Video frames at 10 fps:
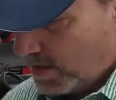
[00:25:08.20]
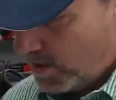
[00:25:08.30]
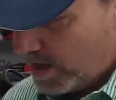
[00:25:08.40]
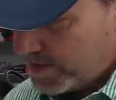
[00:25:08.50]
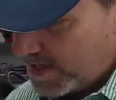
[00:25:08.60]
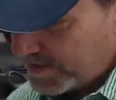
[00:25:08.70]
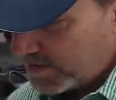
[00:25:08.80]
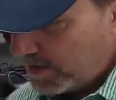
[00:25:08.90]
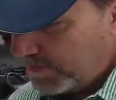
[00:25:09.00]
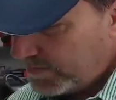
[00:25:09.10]
All right, that's,
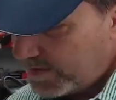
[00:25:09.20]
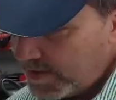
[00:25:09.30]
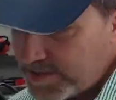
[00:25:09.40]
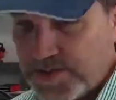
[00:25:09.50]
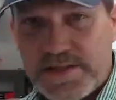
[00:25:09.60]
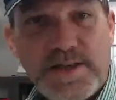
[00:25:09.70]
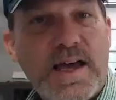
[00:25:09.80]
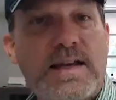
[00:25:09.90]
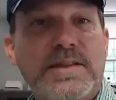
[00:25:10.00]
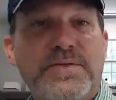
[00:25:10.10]
that's the
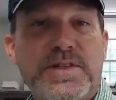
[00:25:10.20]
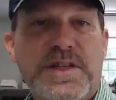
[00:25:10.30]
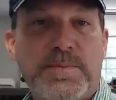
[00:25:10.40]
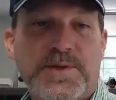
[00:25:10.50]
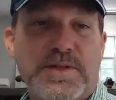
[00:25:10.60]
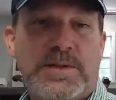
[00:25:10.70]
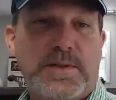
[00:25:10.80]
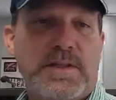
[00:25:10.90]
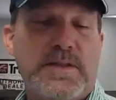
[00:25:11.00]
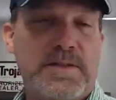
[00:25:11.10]
title of this
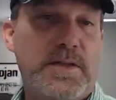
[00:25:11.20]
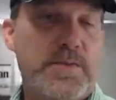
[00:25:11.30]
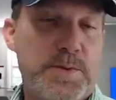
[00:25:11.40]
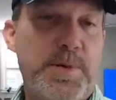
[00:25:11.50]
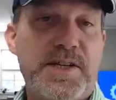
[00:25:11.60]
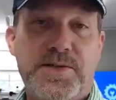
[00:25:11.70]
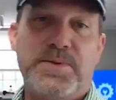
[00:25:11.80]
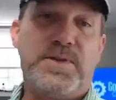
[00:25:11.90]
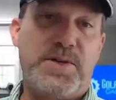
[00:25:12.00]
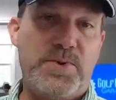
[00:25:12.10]
episode. It was based
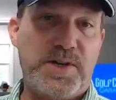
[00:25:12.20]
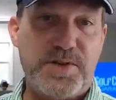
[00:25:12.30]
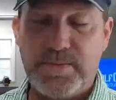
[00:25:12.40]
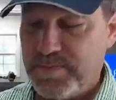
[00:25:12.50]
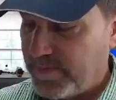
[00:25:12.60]
on this question.